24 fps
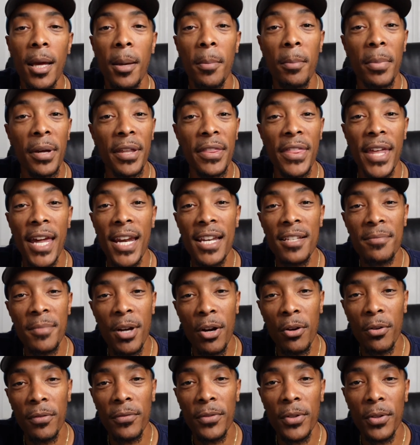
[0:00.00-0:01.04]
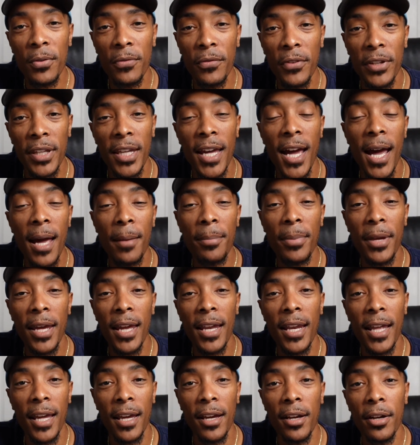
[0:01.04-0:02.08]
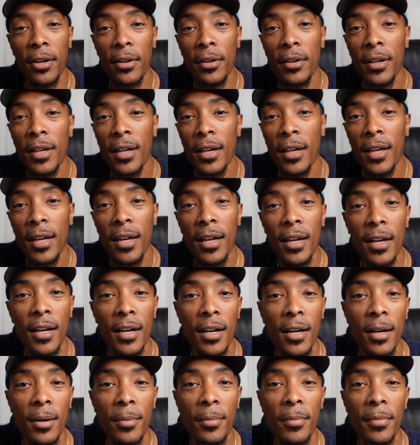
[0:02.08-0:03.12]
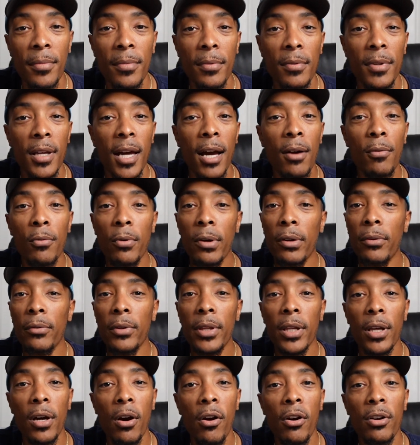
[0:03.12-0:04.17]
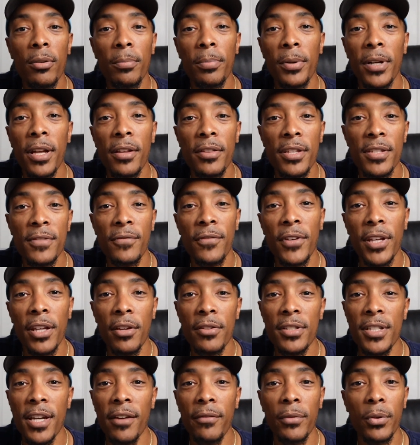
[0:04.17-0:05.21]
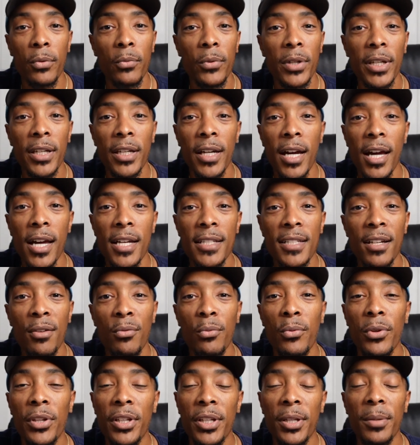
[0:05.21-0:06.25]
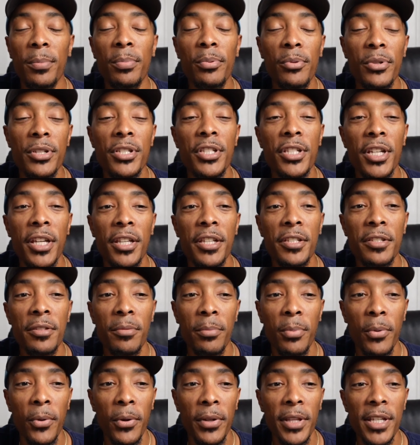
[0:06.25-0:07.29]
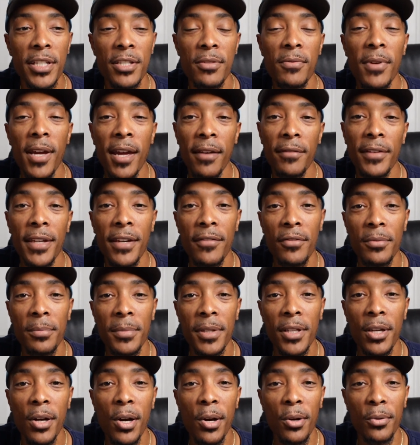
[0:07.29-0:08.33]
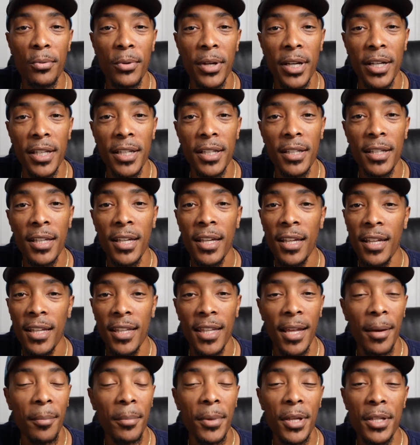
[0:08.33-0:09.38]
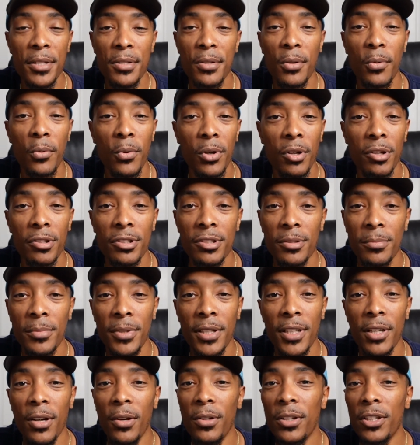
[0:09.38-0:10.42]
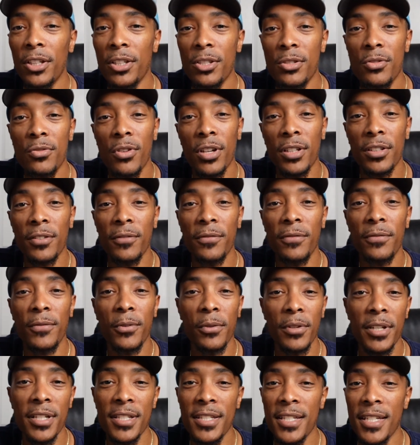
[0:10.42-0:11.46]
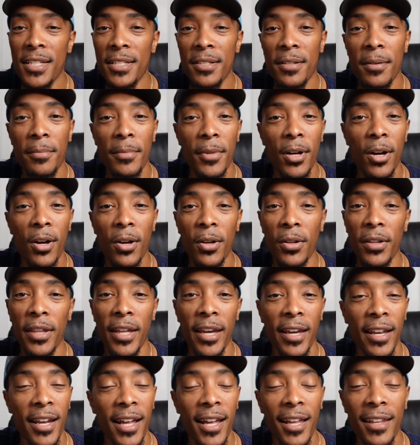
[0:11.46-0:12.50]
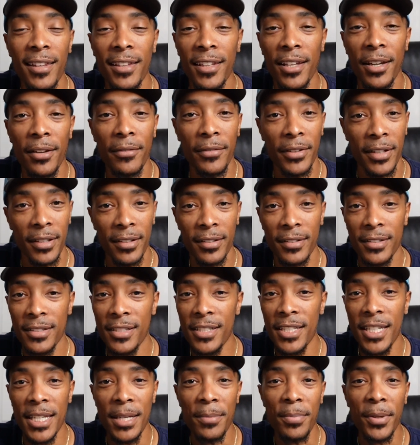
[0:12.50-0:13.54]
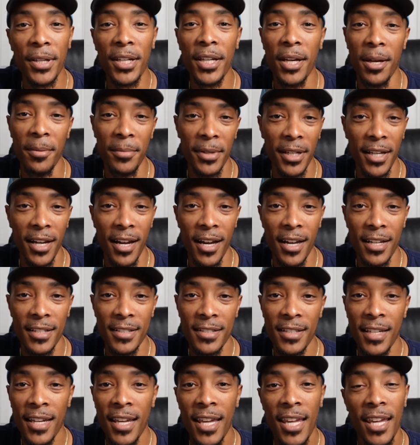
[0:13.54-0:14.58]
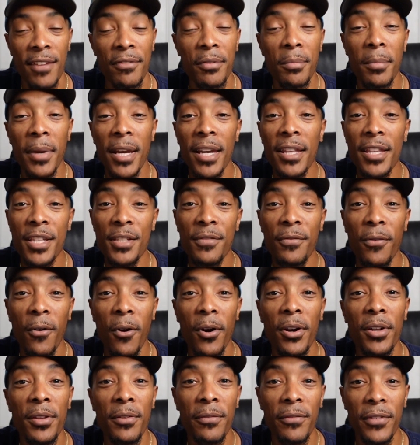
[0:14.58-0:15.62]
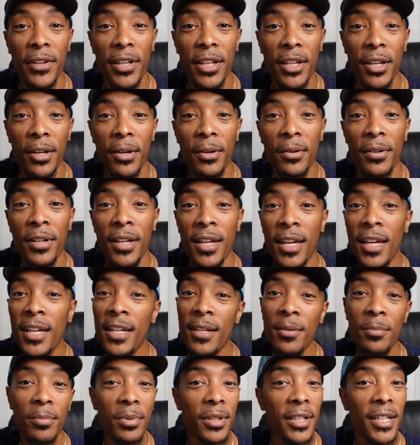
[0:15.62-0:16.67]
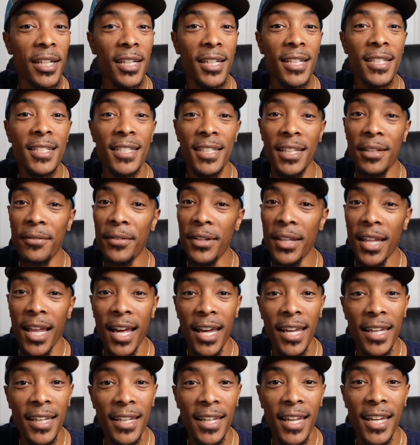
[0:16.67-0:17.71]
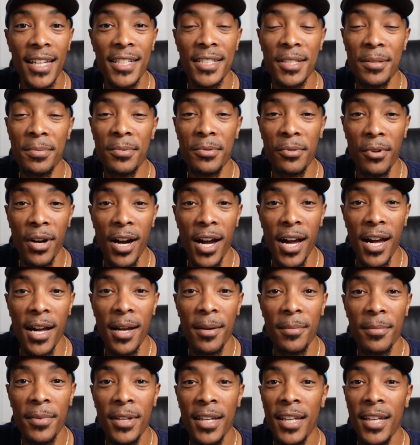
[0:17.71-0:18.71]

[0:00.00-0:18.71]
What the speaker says: But that is my review for the iPad Air. I work really hard to put out these videos every week, guys. I really appreciate the support that you have given me already. That means the world to me. All the constructive criticism, all that. I love it. Just keep it coming, guys. If you made it this far to the video, please leave a like and subscribe.